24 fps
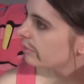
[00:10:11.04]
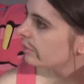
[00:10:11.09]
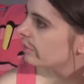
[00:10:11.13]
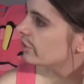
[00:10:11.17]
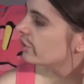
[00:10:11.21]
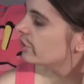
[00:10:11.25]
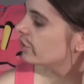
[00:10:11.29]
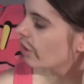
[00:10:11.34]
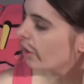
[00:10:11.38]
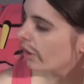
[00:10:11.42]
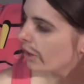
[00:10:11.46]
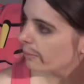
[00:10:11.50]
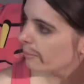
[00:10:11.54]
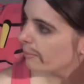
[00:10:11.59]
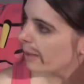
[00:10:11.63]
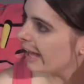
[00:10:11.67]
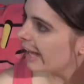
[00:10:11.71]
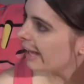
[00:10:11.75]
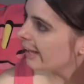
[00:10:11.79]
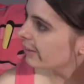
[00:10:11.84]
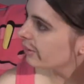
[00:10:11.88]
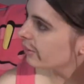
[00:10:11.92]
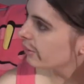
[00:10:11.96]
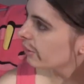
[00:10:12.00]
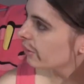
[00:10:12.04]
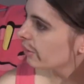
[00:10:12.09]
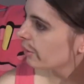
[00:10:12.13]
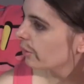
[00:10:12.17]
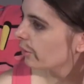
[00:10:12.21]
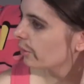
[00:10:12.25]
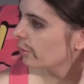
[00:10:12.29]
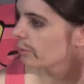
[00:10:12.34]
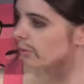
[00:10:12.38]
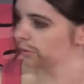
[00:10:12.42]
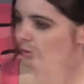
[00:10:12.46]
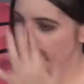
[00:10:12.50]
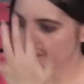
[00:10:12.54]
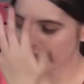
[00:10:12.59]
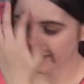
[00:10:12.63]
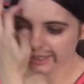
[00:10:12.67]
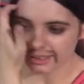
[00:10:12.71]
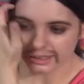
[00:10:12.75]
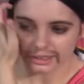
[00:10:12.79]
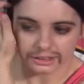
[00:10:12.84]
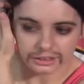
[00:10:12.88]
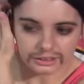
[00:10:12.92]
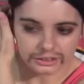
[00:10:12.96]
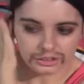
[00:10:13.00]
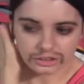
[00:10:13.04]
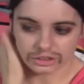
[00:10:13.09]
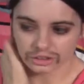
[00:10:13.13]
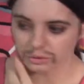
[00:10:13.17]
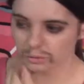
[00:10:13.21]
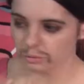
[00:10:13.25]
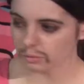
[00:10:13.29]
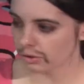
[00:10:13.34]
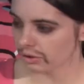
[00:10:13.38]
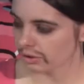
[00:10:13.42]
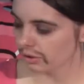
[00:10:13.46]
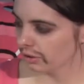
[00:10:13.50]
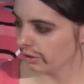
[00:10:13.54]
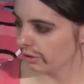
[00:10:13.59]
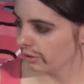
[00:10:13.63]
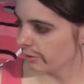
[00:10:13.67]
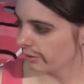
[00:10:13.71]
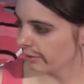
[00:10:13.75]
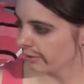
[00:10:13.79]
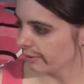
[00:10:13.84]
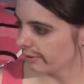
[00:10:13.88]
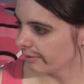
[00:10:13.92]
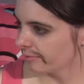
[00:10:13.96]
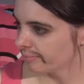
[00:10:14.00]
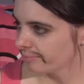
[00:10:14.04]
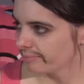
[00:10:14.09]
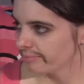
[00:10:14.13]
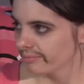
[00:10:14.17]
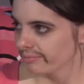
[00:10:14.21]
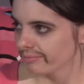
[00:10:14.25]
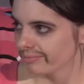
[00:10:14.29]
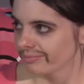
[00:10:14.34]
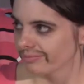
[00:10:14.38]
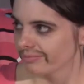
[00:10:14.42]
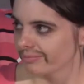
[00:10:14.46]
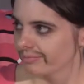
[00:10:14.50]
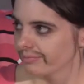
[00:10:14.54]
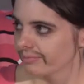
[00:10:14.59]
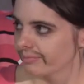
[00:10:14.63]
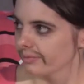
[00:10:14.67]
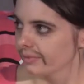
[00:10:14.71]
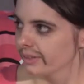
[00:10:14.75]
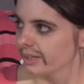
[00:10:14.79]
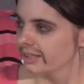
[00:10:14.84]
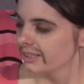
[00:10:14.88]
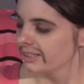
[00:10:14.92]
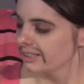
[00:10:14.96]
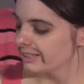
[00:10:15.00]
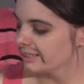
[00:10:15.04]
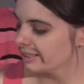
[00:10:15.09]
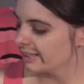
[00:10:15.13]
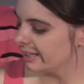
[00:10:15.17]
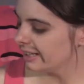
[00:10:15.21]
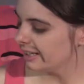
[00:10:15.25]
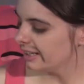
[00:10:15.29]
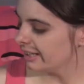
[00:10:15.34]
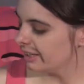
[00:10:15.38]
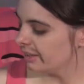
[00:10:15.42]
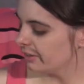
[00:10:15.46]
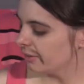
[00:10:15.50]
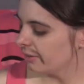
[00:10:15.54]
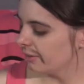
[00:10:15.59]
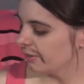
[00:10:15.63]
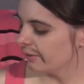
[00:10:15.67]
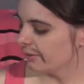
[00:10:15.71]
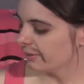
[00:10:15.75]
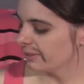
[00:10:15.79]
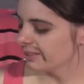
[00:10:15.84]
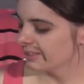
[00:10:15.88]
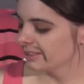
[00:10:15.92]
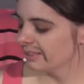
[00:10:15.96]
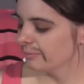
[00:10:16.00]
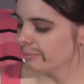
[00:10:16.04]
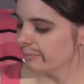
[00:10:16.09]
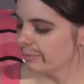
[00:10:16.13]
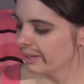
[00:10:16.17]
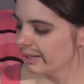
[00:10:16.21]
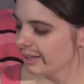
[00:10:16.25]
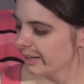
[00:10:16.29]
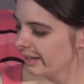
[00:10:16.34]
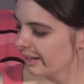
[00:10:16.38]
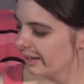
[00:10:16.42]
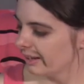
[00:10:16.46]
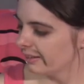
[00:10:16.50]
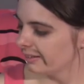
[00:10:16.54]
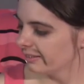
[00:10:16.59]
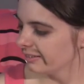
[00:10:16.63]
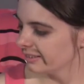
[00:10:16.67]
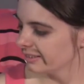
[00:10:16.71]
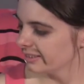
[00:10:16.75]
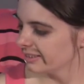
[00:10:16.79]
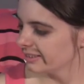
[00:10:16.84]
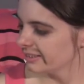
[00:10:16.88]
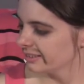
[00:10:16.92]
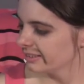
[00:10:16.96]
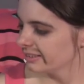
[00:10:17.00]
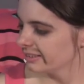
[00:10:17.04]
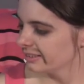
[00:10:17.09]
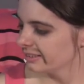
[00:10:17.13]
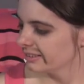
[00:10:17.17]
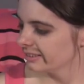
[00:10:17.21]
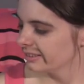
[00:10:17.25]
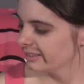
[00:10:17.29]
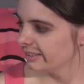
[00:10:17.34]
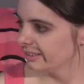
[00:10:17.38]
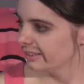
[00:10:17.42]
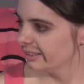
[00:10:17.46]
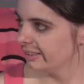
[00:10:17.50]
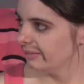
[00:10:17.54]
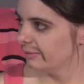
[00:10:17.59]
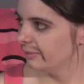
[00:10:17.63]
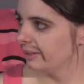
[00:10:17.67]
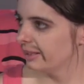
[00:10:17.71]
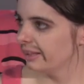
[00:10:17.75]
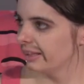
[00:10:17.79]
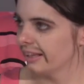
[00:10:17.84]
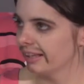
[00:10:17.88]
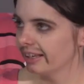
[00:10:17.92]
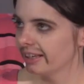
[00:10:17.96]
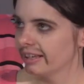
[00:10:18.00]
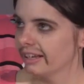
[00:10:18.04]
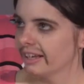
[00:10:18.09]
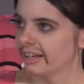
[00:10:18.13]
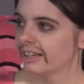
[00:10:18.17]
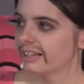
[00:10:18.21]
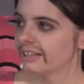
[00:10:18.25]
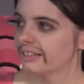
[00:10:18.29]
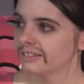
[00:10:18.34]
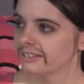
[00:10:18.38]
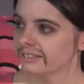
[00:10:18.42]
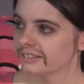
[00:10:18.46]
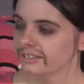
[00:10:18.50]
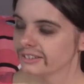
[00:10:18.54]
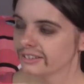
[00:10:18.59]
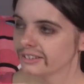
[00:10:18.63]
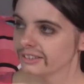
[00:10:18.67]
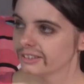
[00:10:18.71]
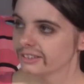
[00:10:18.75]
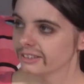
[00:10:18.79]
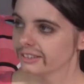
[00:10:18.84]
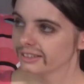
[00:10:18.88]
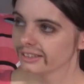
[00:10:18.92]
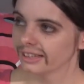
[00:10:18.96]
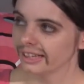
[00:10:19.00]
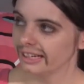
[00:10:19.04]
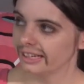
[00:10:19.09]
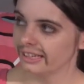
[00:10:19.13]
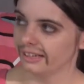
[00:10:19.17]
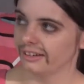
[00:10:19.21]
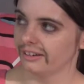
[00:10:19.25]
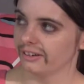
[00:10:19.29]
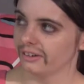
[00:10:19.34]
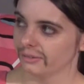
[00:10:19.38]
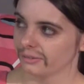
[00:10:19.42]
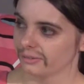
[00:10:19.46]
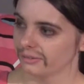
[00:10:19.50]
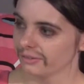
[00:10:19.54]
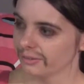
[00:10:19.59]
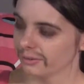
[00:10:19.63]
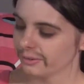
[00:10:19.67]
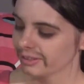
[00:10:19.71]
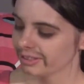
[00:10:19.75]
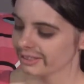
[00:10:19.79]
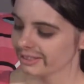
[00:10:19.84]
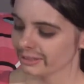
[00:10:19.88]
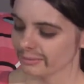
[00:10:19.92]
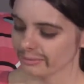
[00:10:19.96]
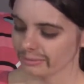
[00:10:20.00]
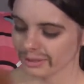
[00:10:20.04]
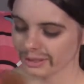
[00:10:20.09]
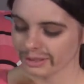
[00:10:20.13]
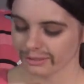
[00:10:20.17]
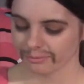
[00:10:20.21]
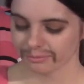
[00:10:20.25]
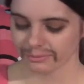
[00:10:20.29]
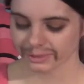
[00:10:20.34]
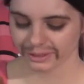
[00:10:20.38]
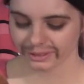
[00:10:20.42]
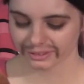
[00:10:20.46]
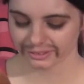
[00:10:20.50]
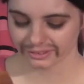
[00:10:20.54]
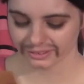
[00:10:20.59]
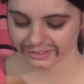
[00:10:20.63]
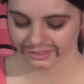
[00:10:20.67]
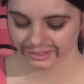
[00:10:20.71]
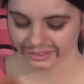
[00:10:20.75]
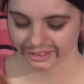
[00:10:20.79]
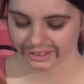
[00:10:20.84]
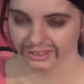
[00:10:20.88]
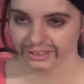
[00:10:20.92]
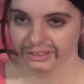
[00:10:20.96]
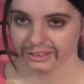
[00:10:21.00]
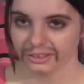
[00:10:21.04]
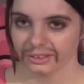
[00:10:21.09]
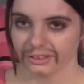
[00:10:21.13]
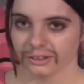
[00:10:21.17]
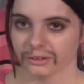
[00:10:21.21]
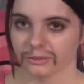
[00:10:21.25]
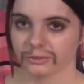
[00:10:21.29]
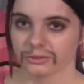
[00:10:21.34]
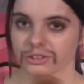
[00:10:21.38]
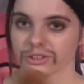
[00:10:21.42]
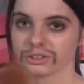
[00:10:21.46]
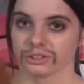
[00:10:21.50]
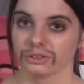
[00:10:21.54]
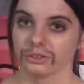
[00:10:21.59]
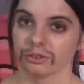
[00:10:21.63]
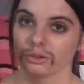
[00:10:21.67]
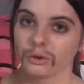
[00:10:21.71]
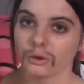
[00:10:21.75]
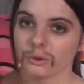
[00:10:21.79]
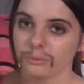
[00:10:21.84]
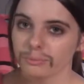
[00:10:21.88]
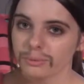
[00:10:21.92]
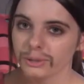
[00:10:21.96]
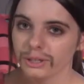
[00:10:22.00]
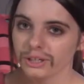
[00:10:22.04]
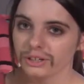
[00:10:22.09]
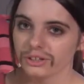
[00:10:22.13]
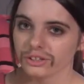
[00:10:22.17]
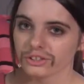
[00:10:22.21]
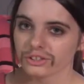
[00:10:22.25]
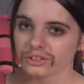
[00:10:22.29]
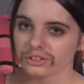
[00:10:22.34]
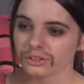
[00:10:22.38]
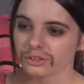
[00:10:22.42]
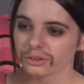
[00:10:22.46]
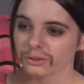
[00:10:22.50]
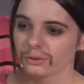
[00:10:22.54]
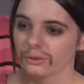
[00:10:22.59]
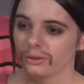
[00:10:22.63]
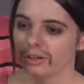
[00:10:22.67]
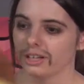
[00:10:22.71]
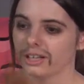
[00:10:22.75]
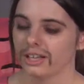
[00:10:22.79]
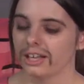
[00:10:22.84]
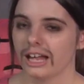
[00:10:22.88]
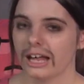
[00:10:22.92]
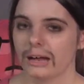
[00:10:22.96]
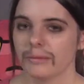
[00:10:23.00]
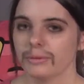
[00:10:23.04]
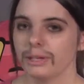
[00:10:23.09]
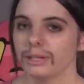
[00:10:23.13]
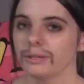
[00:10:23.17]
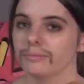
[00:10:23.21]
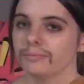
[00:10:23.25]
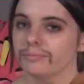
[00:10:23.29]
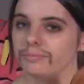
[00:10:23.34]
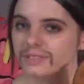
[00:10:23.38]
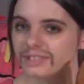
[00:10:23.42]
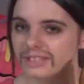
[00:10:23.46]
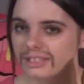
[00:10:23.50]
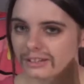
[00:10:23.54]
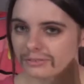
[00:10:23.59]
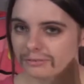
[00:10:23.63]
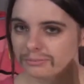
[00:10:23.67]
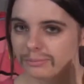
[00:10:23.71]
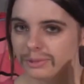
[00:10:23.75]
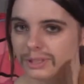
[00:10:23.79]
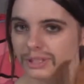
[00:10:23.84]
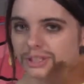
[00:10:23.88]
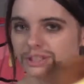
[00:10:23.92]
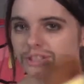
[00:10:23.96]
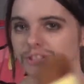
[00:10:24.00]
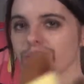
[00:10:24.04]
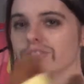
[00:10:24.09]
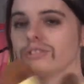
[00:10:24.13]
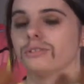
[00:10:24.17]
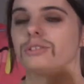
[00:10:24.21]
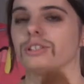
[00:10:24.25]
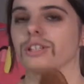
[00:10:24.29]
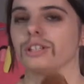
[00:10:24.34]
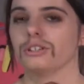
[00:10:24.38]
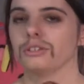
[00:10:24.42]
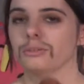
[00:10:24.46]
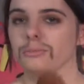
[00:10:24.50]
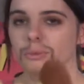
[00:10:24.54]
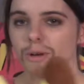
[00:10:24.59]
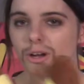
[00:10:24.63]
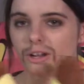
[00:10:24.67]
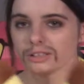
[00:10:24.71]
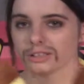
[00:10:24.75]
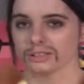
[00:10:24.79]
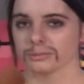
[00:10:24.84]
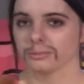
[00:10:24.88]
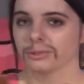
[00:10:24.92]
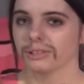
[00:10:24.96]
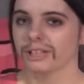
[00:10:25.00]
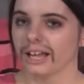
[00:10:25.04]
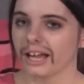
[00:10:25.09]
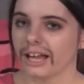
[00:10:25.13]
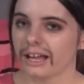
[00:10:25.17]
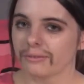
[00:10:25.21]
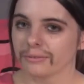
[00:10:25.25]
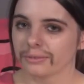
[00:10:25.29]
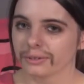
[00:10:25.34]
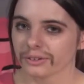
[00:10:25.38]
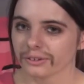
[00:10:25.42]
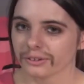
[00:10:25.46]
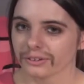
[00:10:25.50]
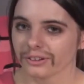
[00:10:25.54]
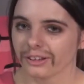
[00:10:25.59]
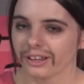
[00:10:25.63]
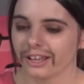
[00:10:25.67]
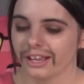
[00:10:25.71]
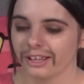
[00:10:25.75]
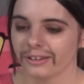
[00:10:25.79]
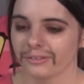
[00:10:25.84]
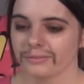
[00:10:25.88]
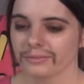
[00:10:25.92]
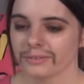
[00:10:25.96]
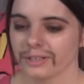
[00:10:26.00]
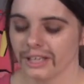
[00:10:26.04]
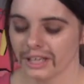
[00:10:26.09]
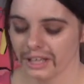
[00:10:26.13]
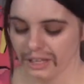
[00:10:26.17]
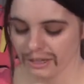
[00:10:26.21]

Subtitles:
Charmander or like a Squirtle or Skitty or somebody else, even like a Litten or something, but you know, just good old Pikachu. How many stuffed Pikachus can you possibly have in your life?